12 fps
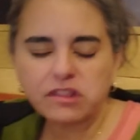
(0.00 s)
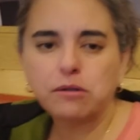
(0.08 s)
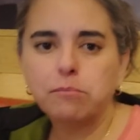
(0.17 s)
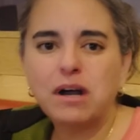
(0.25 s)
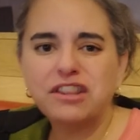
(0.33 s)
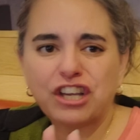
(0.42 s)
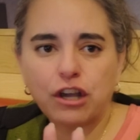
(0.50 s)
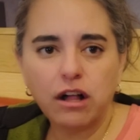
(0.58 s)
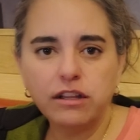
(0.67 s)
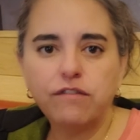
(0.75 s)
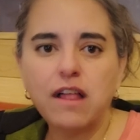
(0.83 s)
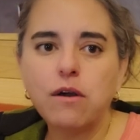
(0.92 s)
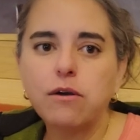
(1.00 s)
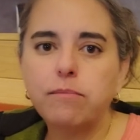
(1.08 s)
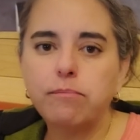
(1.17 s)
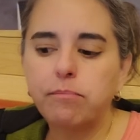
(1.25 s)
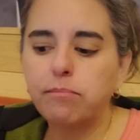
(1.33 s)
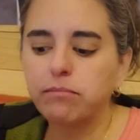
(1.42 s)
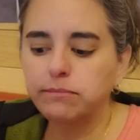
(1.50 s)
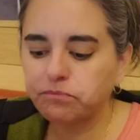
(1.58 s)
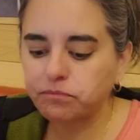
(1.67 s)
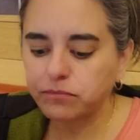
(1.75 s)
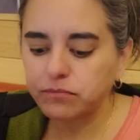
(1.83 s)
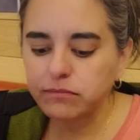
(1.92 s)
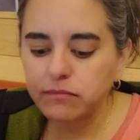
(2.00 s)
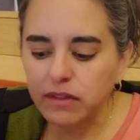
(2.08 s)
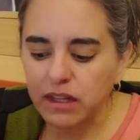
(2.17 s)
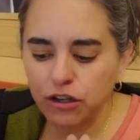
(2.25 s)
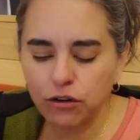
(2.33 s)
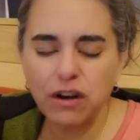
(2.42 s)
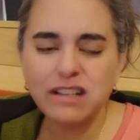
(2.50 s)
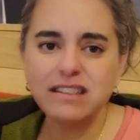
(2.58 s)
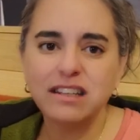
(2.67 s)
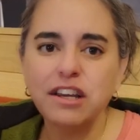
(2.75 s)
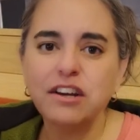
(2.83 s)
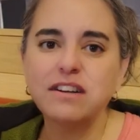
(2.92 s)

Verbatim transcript: But the cauliflower crust here